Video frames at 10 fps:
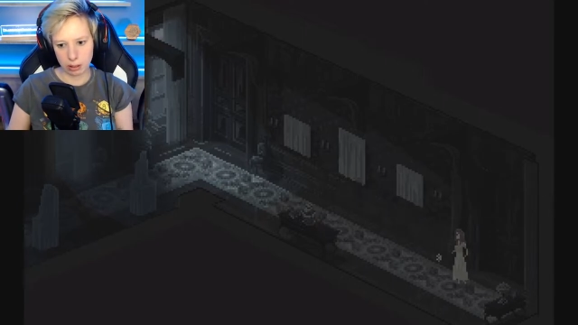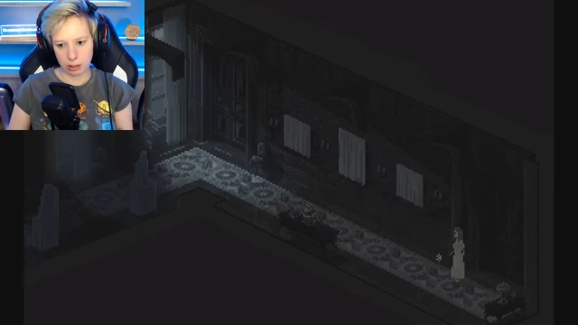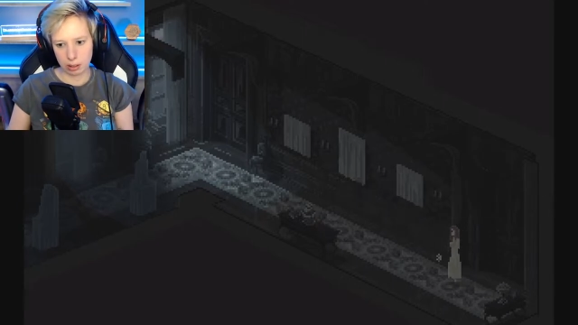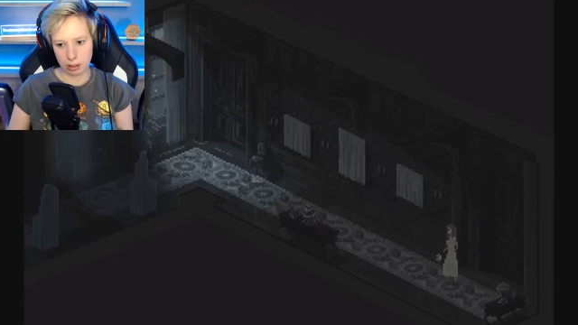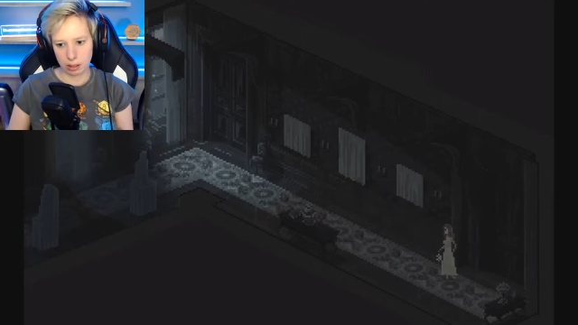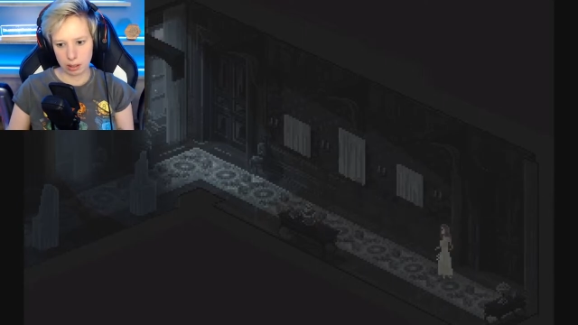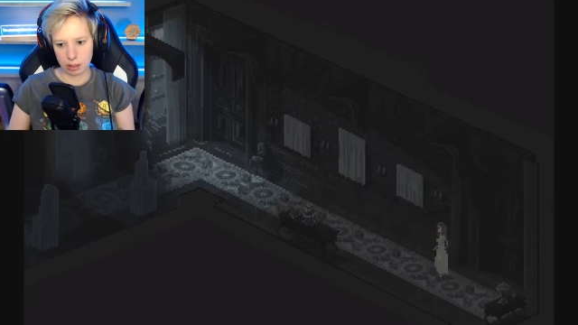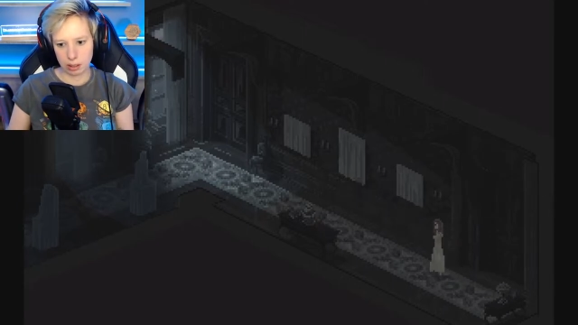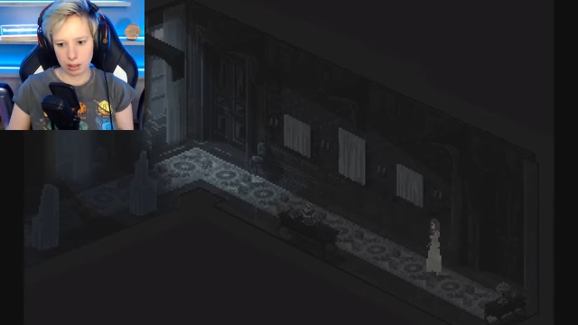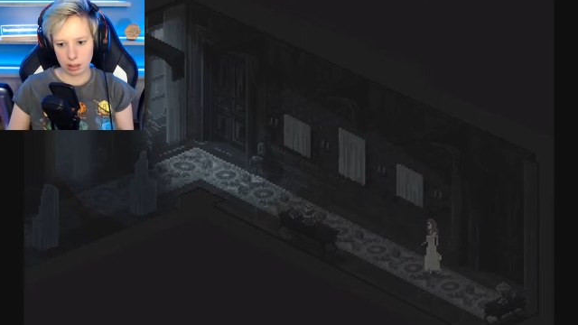
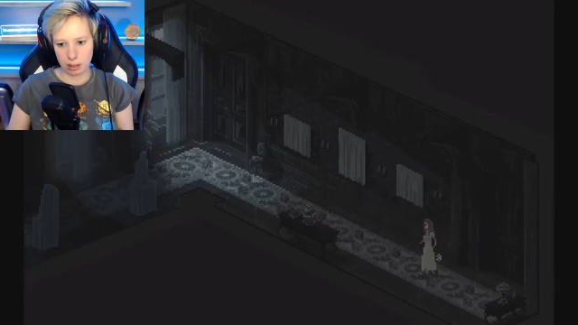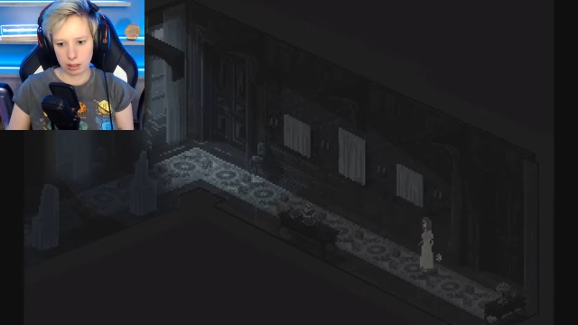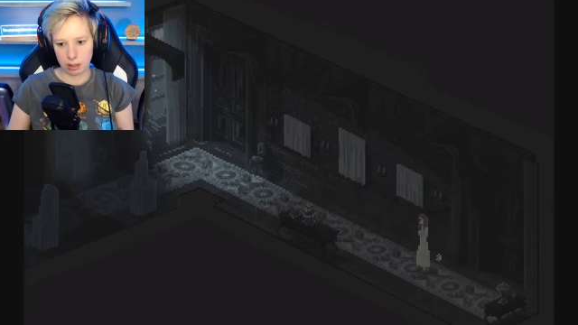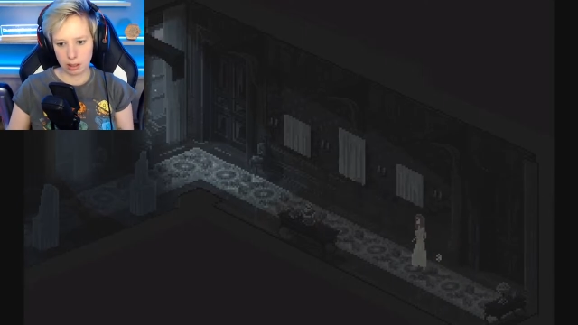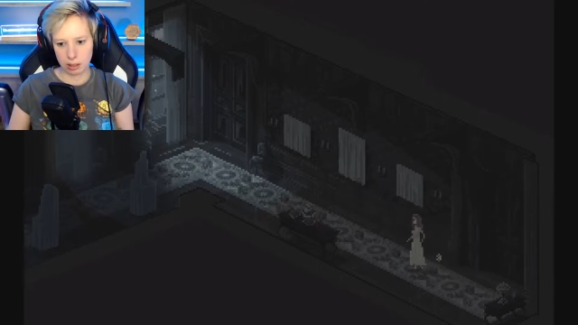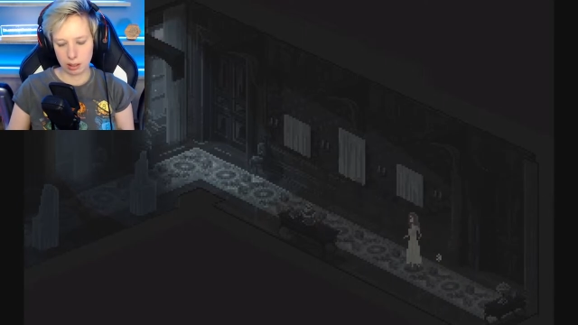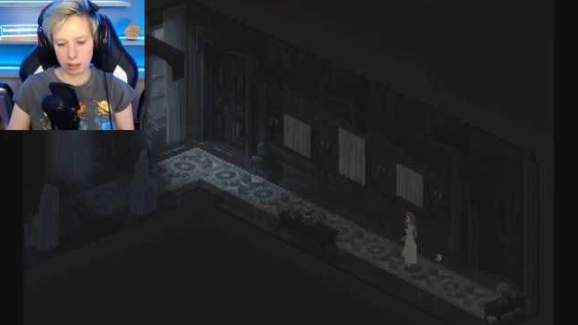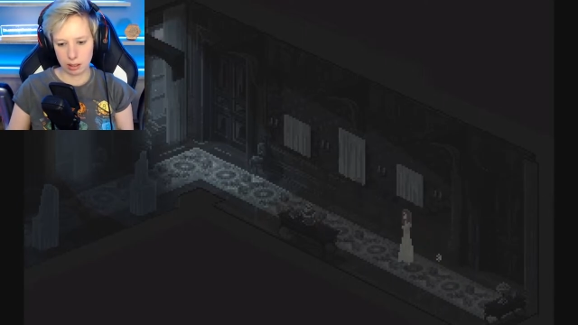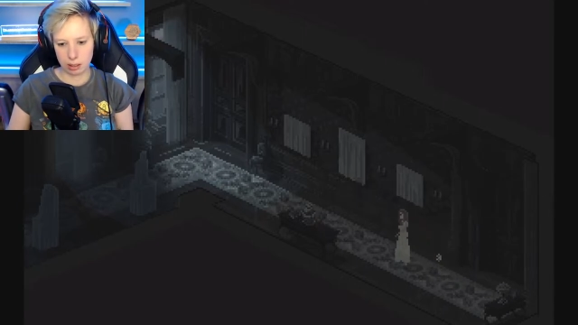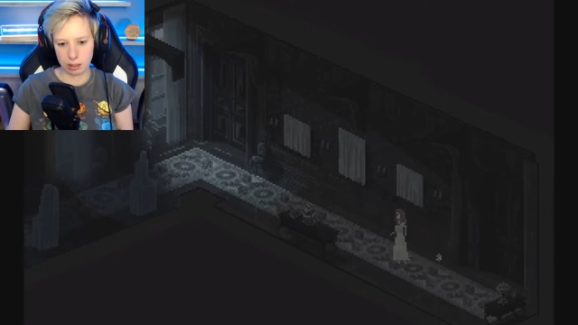
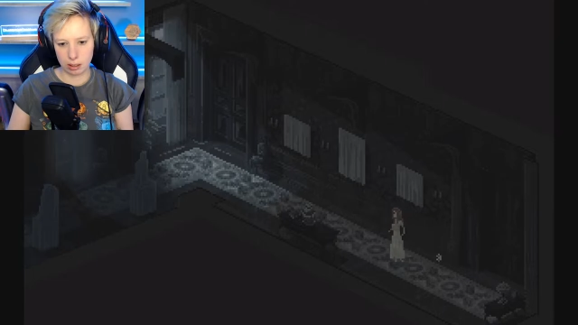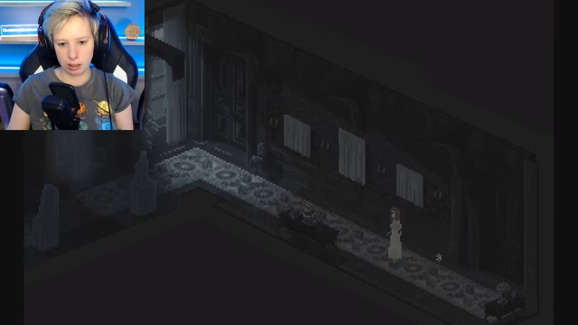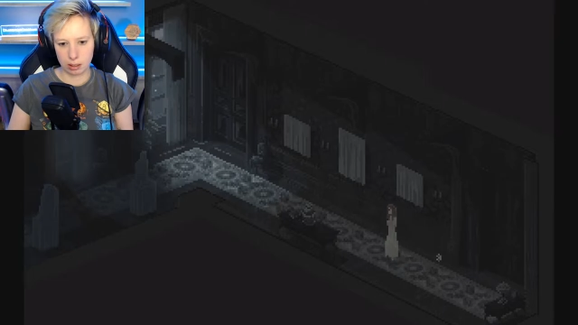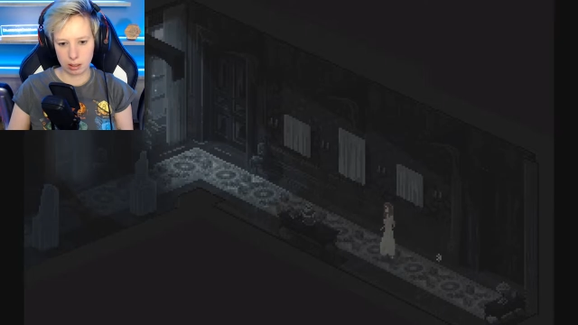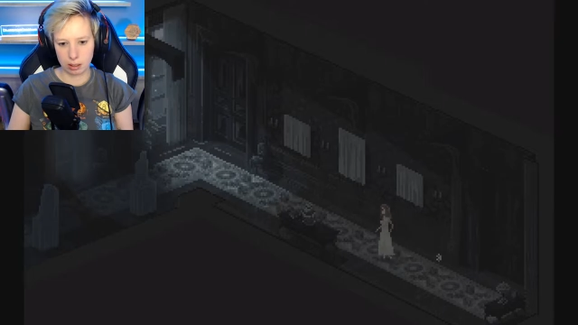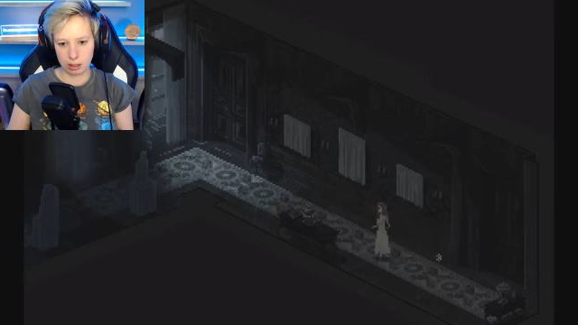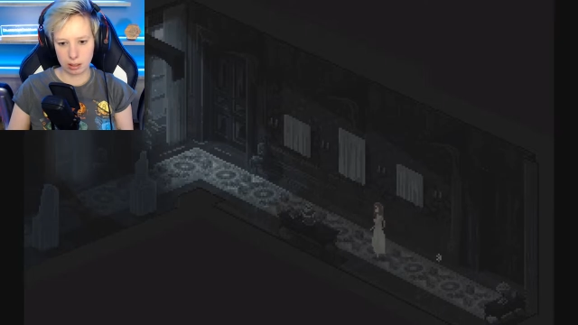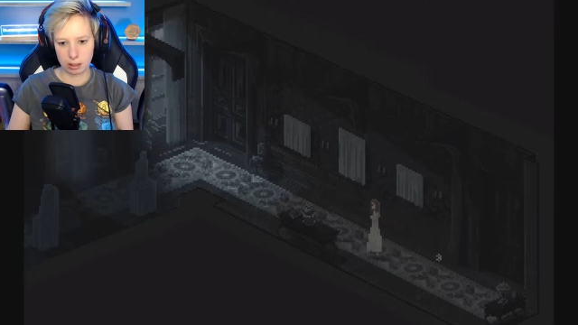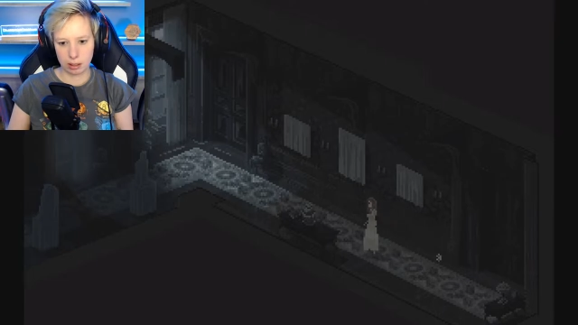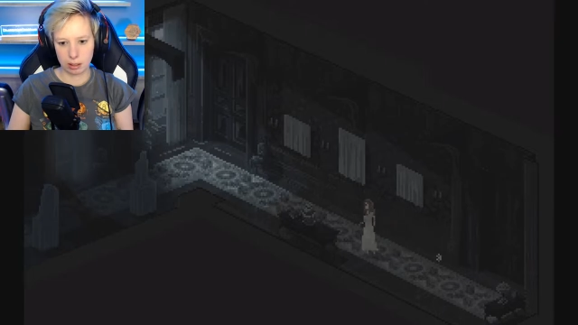
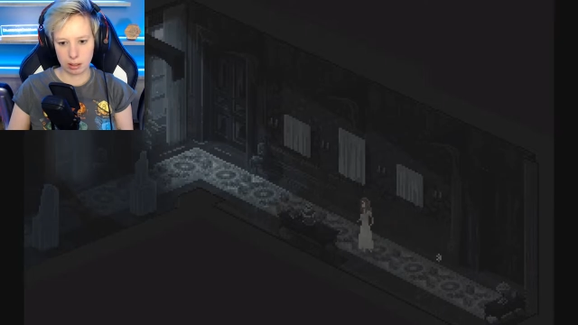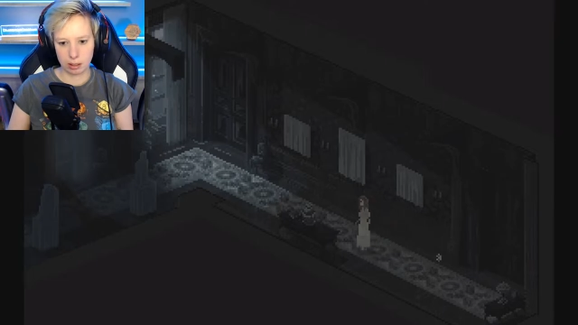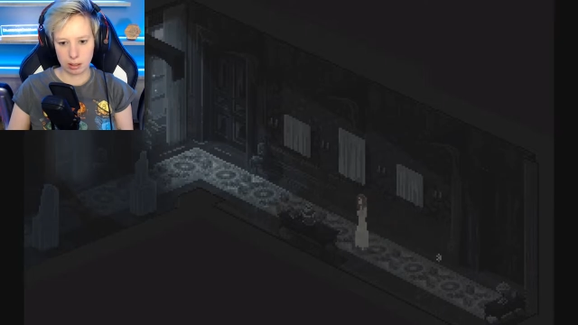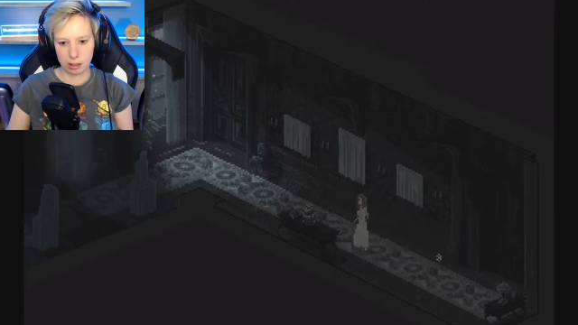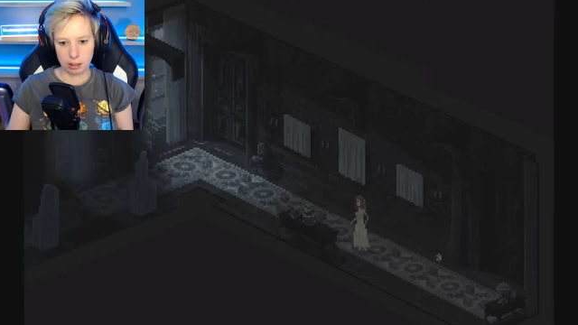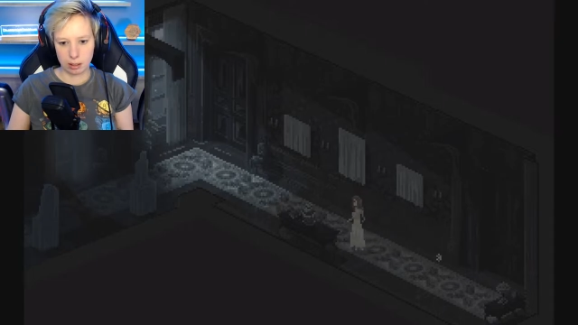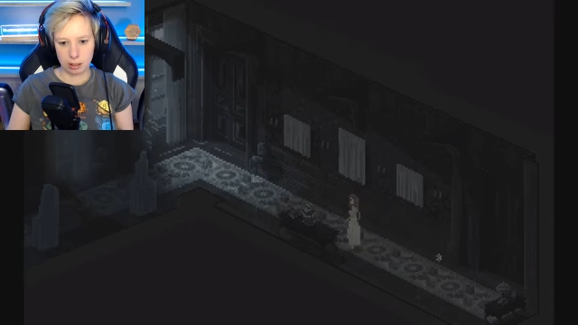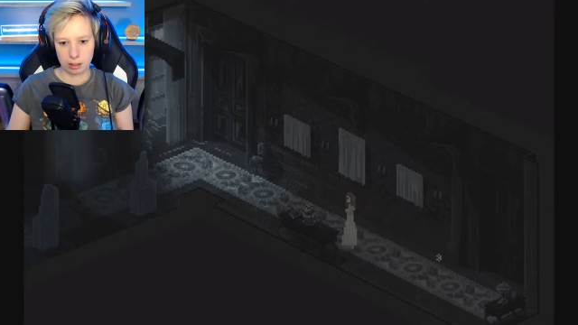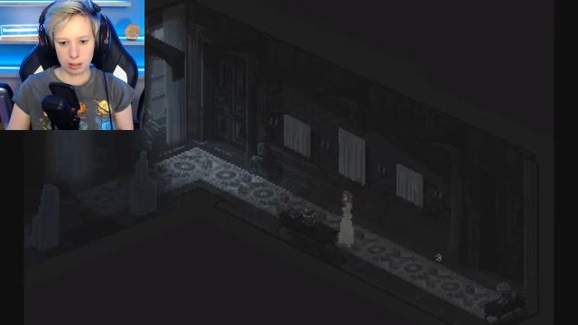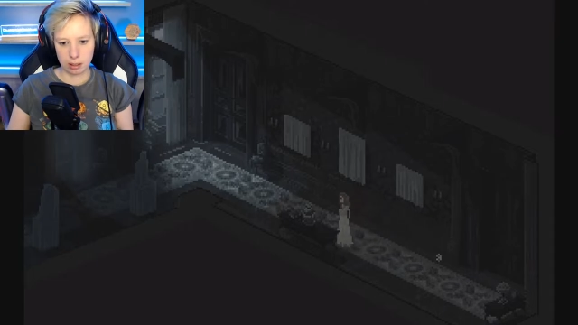
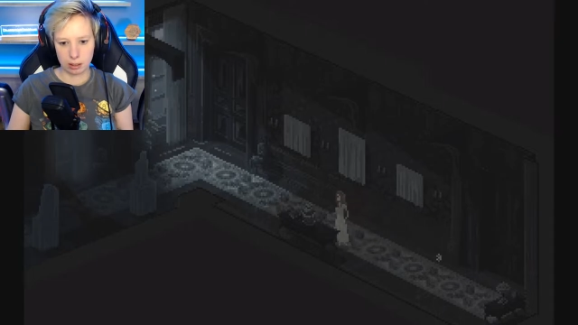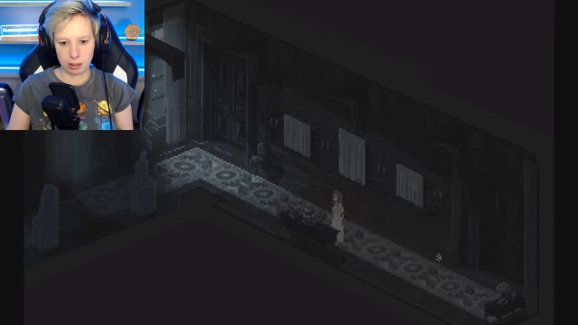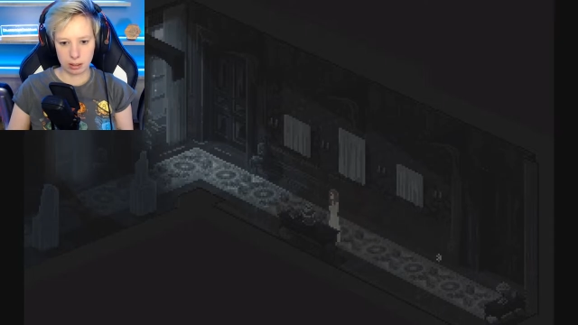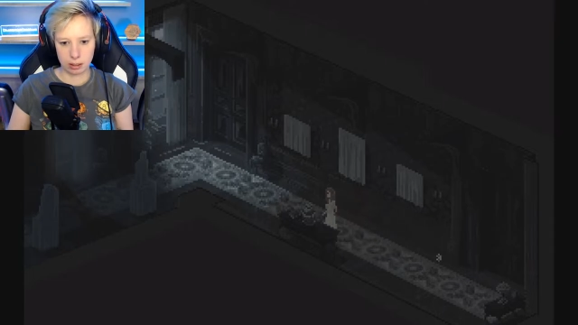No one is speaking in this clip.